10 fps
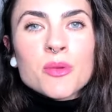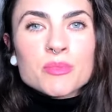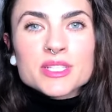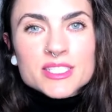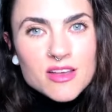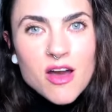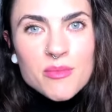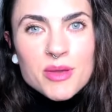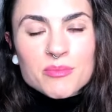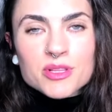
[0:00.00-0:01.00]
please
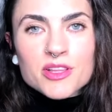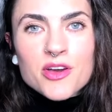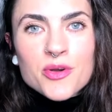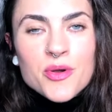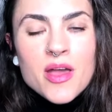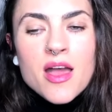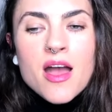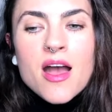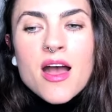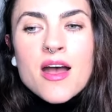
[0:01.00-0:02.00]
comment below.
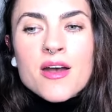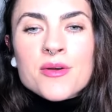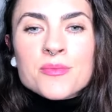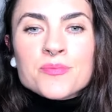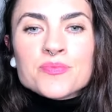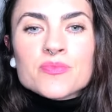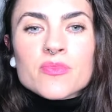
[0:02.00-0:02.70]
Um,